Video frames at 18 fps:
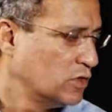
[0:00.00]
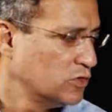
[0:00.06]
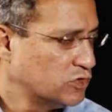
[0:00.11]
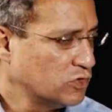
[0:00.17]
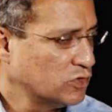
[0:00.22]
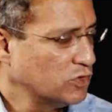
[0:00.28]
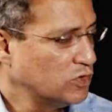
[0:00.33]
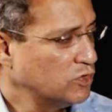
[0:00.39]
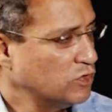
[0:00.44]

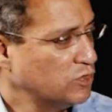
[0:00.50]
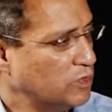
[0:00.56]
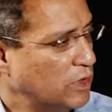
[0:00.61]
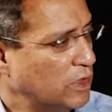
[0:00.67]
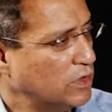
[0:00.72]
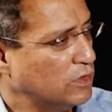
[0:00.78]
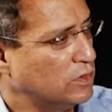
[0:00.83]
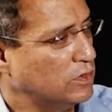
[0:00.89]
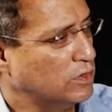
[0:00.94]
So
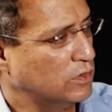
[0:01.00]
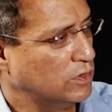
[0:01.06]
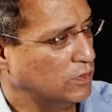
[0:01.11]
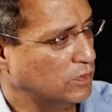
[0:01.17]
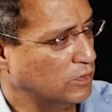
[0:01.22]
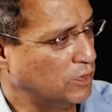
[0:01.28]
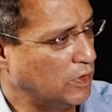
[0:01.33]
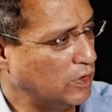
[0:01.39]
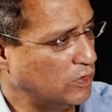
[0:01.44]

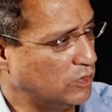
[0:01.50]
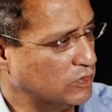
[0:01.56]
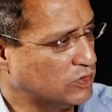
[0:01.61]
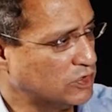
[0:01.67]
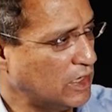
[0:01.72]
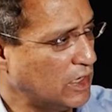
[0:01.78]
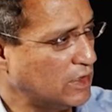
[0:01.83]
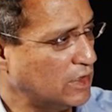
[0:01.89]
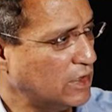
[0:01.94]
you went to
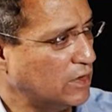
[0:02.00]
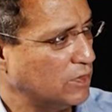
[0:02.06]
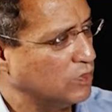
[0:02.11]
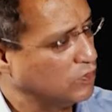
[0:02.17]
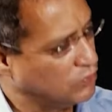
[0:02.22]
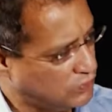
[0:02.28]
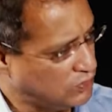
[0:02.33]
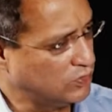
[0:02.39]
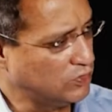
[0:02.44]
China.
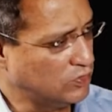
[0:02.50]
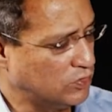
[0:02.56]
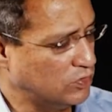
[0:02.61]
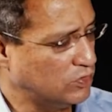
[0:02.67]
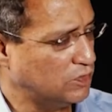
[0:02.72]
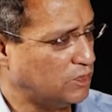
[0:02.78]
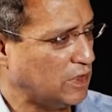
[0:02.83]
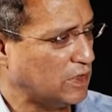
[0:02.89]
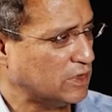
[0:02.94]
Did you
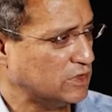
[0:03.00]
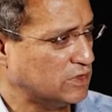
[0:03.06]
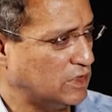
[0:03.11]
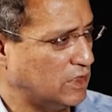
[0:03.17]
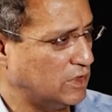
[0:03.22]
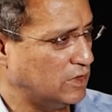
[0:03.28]
go to Pakistan?